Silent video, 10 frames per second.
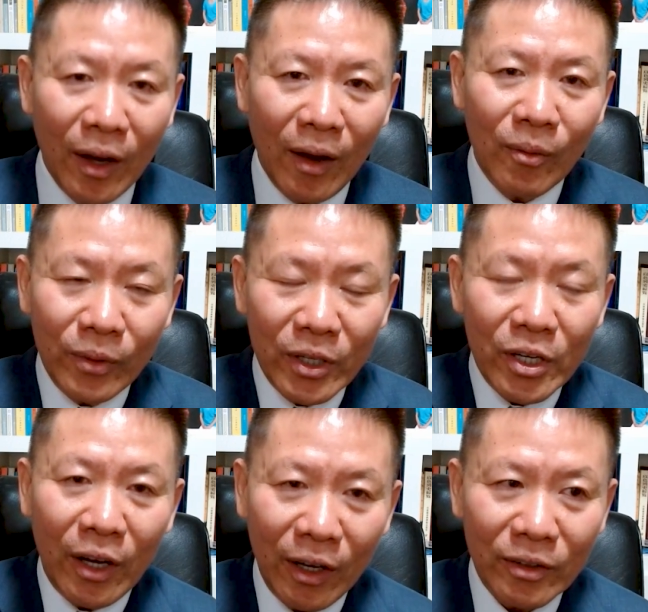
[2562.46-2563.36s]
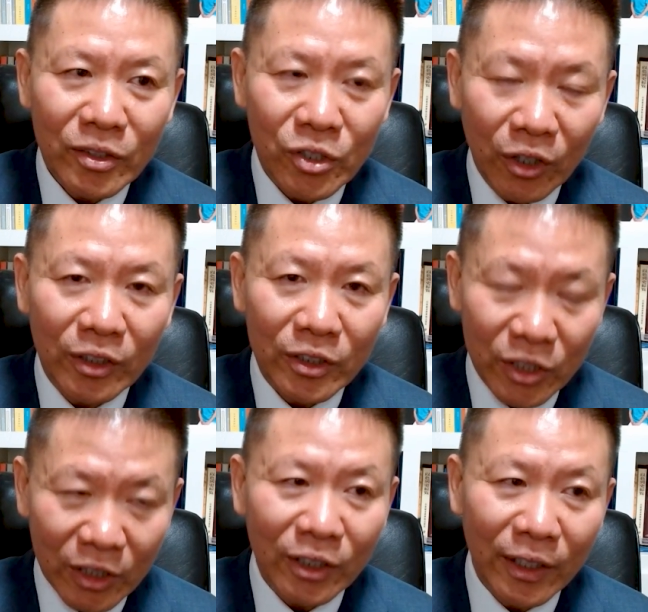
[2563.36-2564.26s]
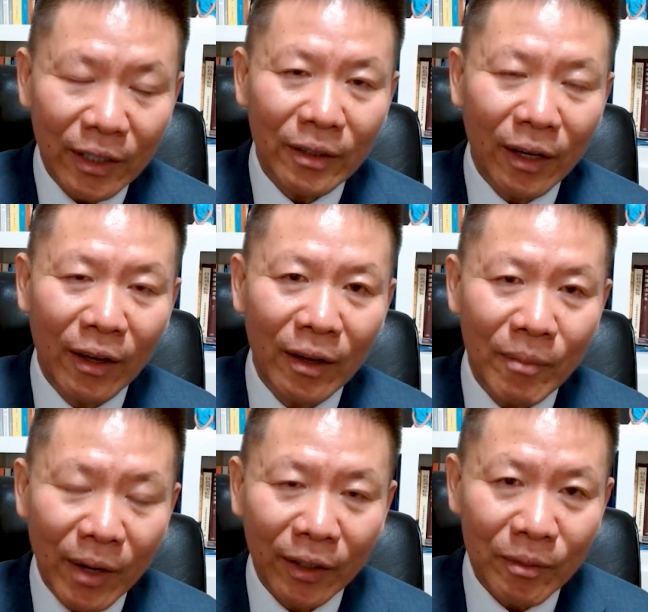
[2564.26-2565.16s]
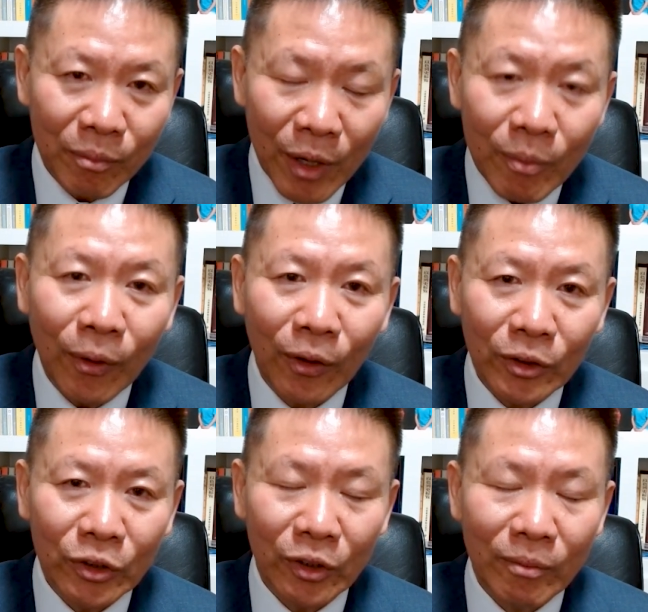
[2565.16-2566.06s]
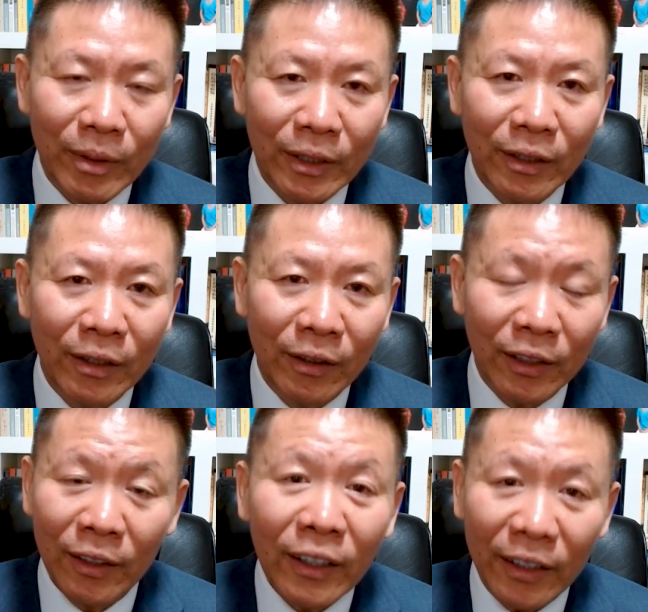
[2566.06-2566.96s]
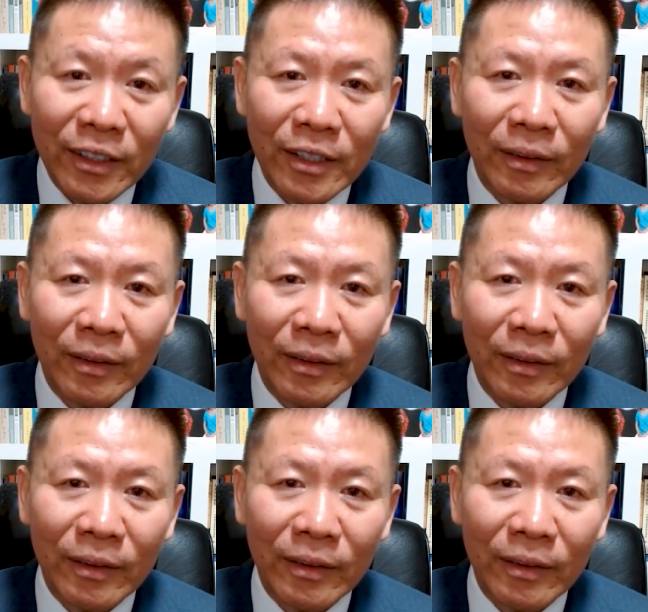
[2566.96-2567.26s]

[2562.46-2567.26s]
we should certainly American people should be on alert.